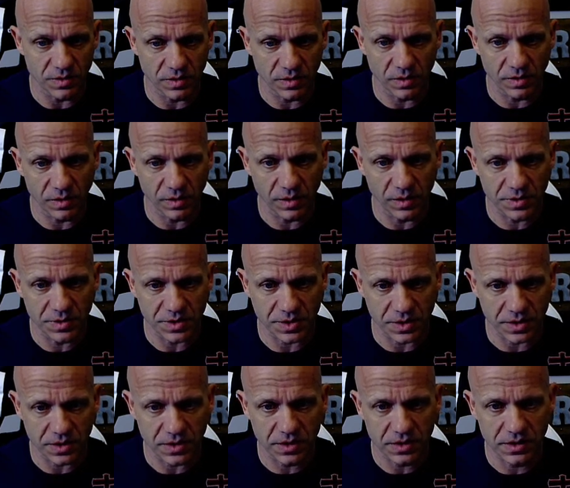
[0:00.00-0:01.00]

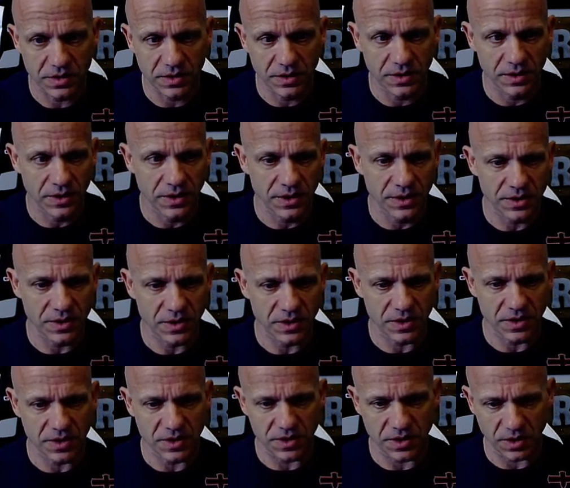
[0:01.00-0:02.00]
Clojure. So
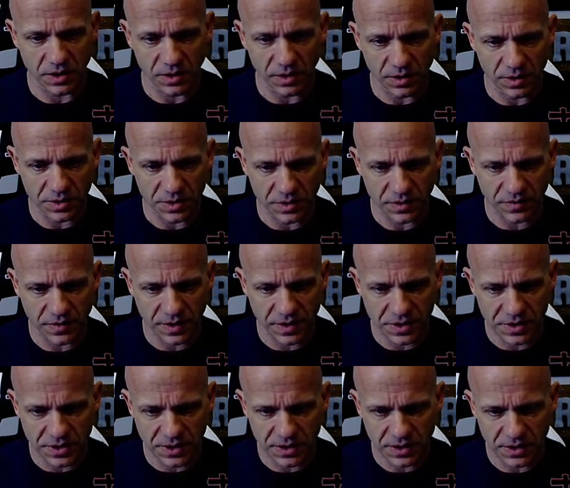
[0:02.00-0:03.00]
this is the Clojure
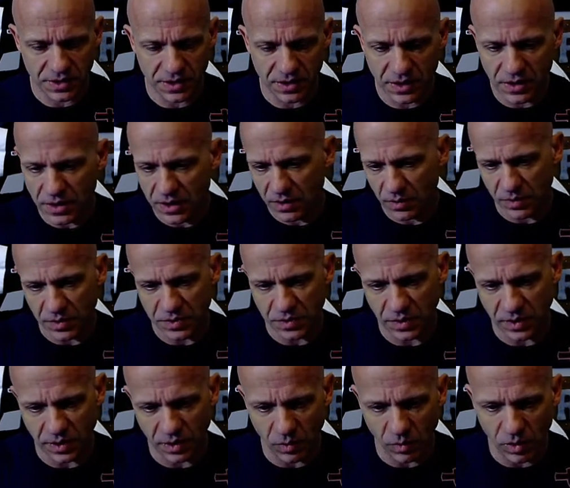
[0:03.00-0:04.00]
version, which we're
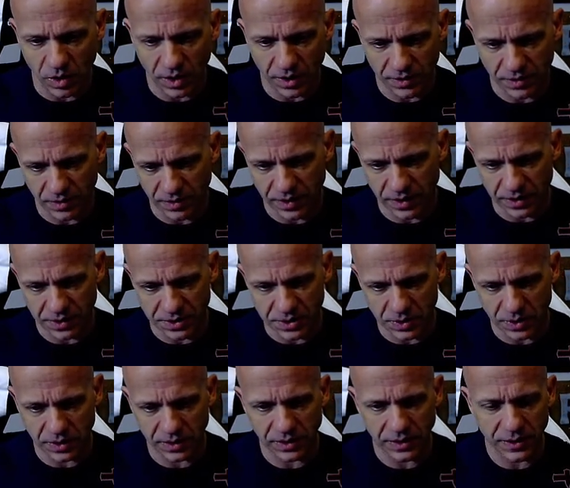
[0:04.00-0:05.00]
going to walk through here
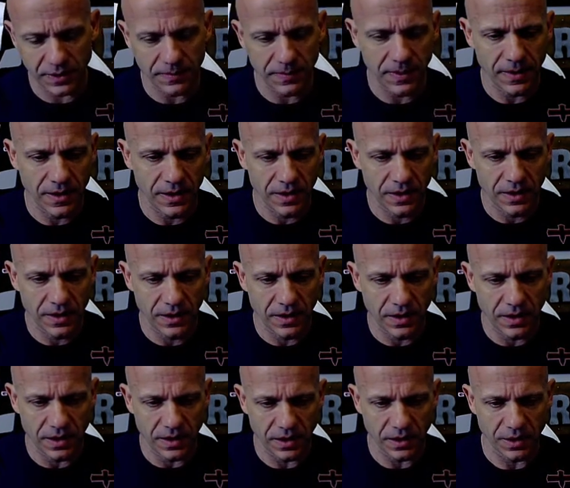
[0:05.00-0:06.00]
shortly.
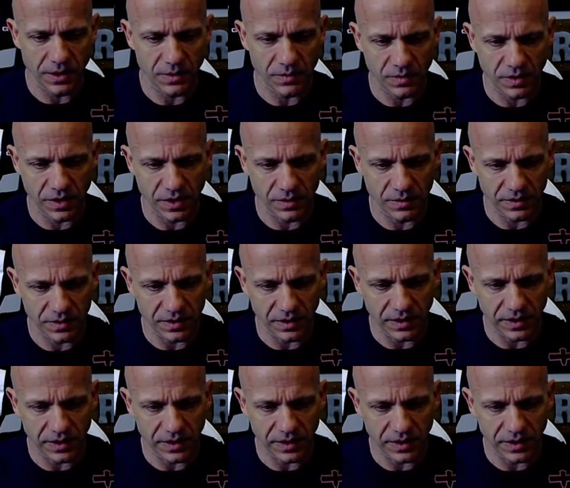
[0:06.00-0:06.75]
I'm going to run it with